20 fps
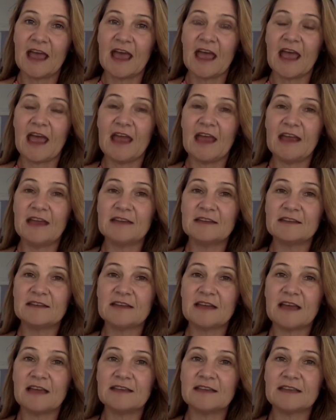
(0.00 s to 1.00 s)
And
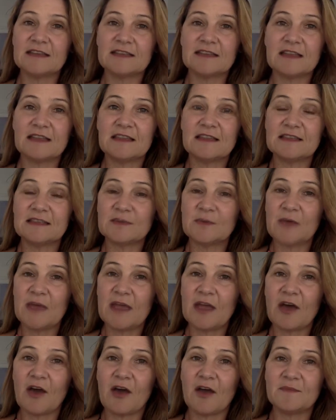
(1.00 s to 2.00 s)
as I said, this
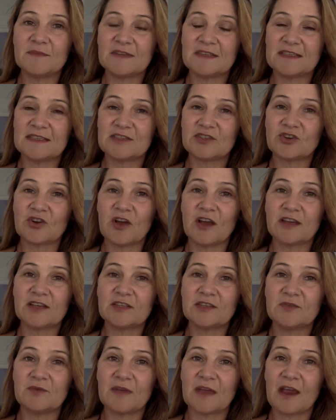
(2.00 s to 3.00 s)
week, I'm just trying
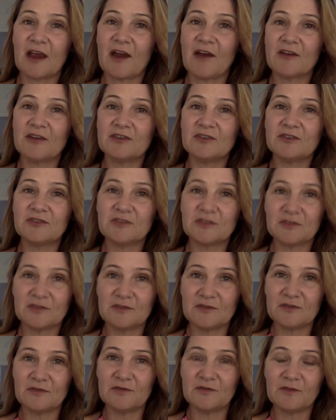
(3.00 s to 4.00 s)
to encourage you
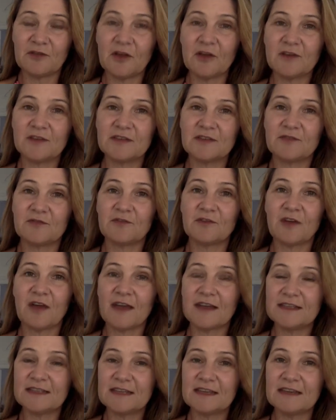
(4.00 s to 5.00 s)
to float different
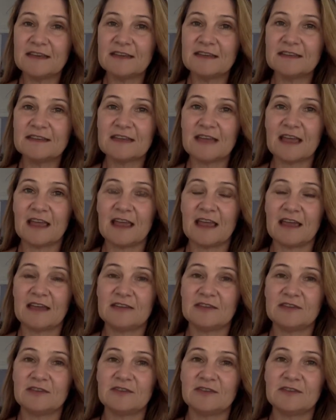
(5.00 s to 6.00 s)
ideas
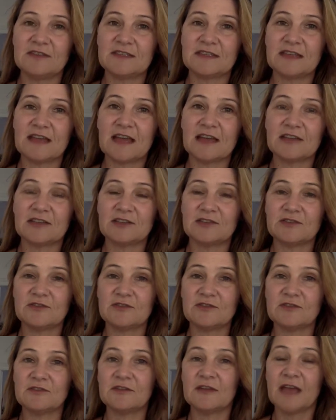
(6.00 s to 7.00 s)
and to start
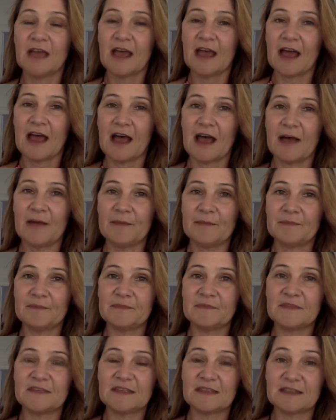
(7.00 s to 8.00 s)
to
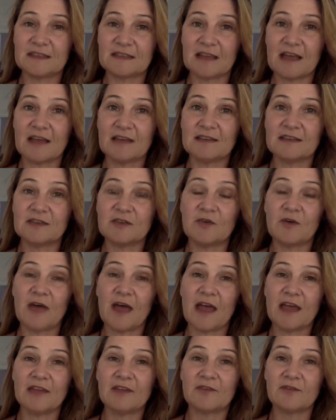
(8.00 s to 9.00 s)
discuss your
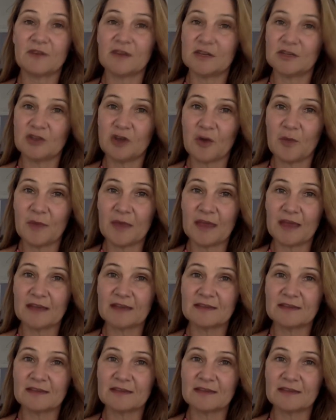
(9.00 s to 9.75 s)
A3 topic.